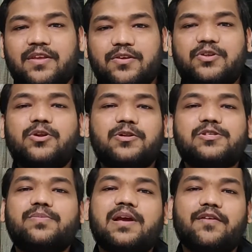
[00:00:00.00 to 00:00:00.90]
You should
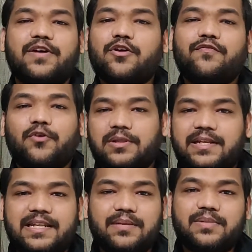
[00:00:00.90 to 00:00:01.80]
also be aware of all
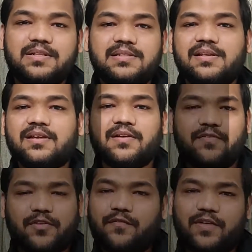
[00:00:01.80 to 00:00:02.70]
the tables
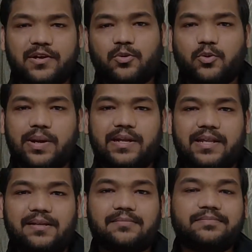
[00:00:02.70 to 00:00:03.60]
from 1 to
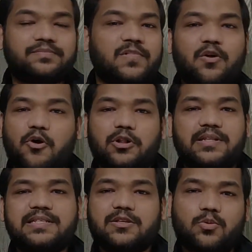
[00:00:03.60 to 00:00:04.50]
20. All
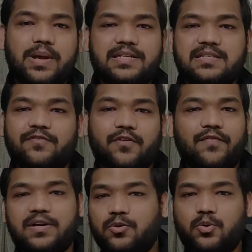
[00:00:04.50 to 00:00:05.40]
these squares from
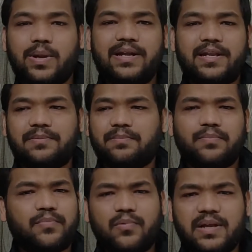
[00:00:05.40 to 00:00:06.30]
1 to 20,
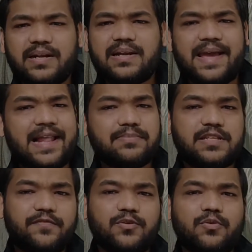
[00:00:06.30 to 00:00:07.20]
it helps
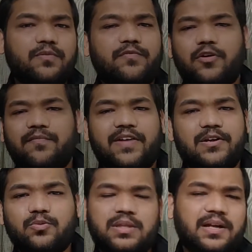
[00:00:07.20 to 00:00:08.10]
if you know from 1
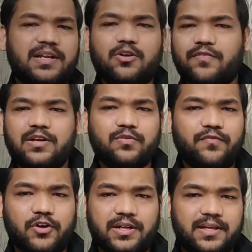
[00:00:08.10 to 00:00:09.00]
to 30 or 1 to
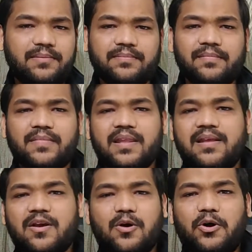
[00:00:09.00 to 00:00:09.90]
40.
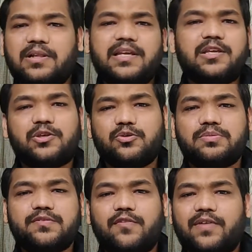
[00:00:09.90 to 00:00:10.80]
all the
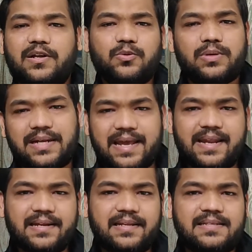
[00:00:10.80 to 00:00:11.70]
cubes from 1 to 10
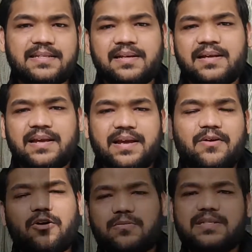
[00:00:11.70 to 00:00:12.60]
at least.
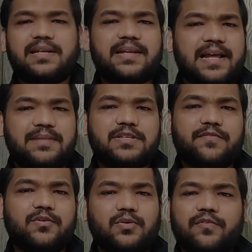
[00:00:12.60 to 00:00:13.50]
Obviously it helps if
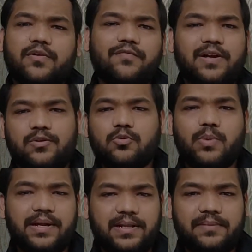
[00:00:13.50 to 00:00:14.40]
you know from 1 to
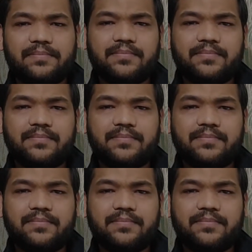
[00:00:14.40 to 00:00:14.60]
20.